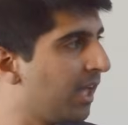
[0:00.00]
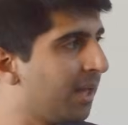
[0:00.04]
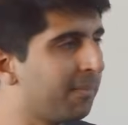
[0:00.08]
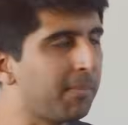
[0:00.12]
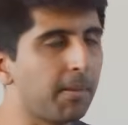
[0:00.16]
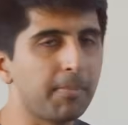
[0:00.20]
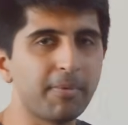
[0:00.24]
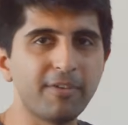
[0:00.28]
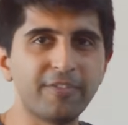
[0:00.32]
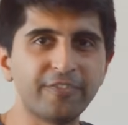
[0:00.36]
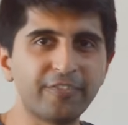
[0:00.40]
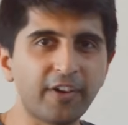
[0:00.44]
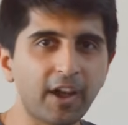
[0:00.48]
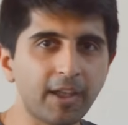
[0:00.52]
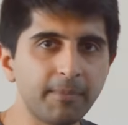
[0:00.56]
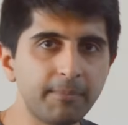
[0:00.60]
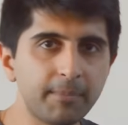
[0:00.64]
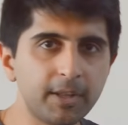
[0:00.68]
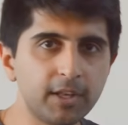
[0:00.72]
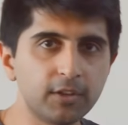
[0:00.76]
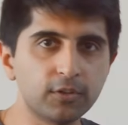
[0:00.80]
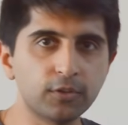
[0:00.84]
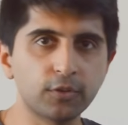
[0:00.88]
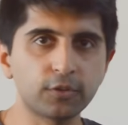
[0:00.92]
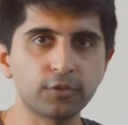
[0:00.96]
maybe five
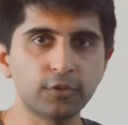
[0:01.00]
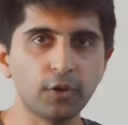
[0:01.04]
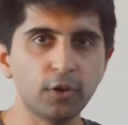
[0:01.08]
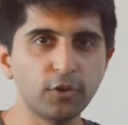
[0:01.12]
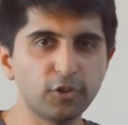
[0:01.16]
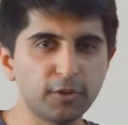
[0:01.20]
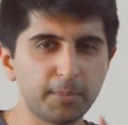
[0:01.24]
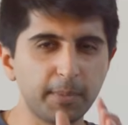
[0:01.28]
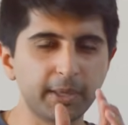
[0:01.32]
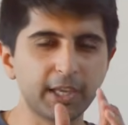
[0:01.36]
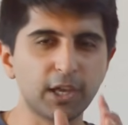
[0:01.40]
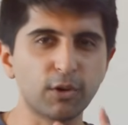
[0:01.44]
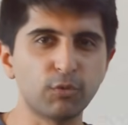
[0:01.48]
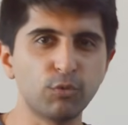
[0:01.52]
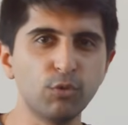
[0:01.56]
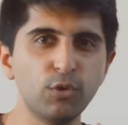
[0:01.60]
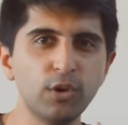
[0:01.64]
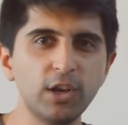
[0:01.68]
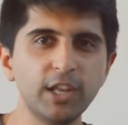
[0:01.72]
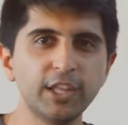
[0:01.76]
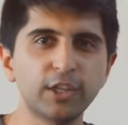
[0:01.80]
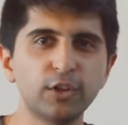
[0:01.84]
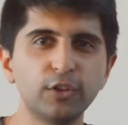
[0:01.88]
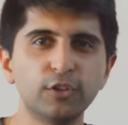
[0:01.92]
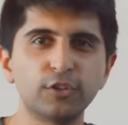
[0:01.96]
minutes or so to make a
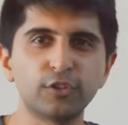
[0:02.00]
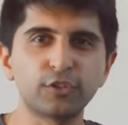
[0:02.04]
really good